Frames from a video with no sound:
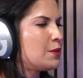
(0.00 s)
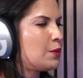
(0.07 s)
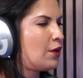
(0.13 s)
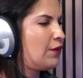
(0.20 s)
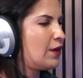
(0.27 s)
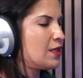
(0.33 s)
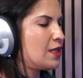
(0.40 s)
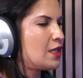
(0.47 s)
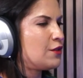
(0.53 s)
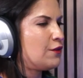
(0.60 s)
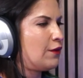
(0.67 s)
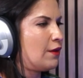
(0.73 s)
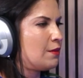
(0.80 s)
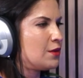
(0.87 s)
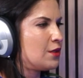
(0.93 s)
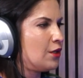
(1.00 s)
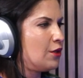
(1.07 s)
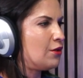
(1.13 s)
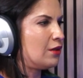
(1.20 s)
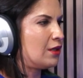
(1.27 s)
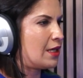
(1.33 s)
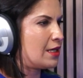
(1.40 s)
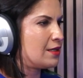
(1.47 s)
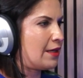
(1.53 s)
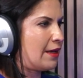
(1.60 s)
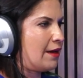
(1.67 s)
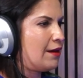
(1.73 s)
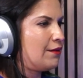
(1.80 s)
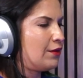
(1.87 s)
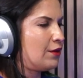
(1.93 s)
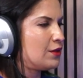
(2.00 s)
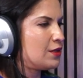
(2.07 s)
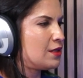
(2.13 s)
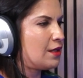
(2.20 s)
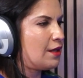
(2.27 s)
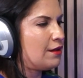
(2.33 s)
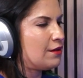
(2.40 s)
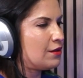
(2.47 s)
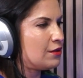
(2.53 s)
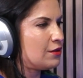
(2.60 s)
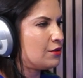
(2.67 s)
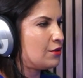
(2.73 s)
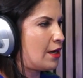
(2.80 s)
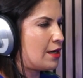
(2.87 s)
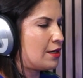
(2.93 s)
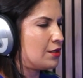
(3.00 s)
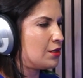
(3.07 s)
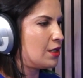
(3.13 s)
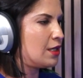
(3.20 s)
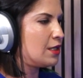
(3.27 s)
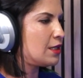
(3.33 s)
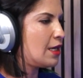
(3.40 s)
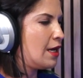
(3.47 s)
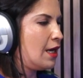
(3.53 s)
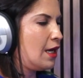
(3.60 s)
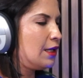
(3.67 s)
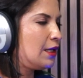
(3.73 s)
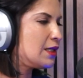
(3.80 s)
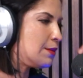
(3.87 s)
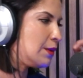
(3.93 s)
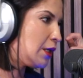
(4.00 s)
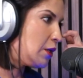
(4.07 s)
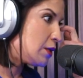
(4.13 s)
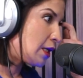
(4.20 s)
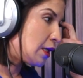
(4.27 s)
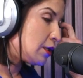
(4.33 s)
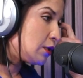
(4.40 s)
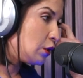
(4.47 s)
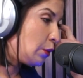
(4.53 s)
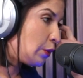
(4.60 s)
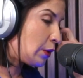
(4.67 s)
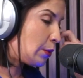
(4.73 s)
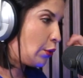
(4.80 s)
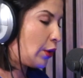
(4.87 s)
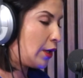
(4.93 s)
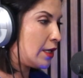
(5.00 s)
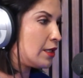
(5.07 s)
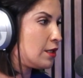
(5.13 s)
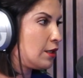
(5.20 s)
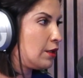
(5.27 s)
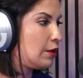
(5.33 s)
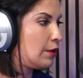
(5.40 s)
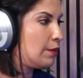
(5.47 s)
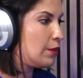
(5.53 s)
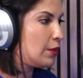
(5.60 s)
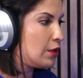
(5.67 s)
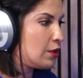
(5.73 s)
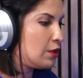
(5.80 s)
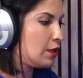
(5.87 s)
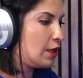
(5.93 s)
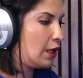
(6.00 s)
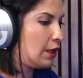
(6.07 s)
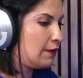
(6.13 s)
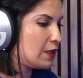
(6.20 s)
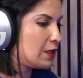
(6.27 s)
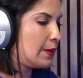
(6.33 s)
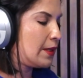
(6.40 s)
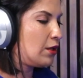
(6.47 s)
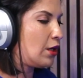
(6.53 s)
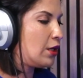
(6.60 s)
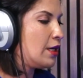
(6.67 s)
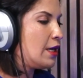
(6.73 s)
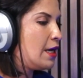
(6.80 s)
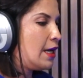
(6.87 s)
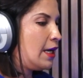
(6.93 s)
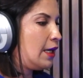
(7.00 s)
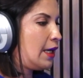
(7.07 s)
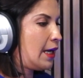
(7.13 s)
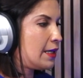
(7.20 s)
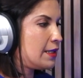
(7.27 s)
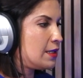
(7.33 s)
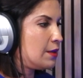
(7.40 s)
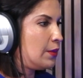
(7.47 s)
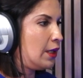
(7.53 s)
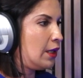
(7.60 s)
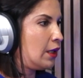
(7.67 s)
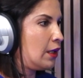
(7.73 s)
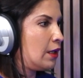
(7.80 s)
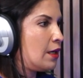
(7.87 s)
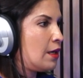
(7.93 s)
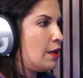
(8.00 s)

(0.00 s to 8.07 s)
perfect sense for them to utilize that versus other strategies. I think something you said is super important to kind of expand on. It has to be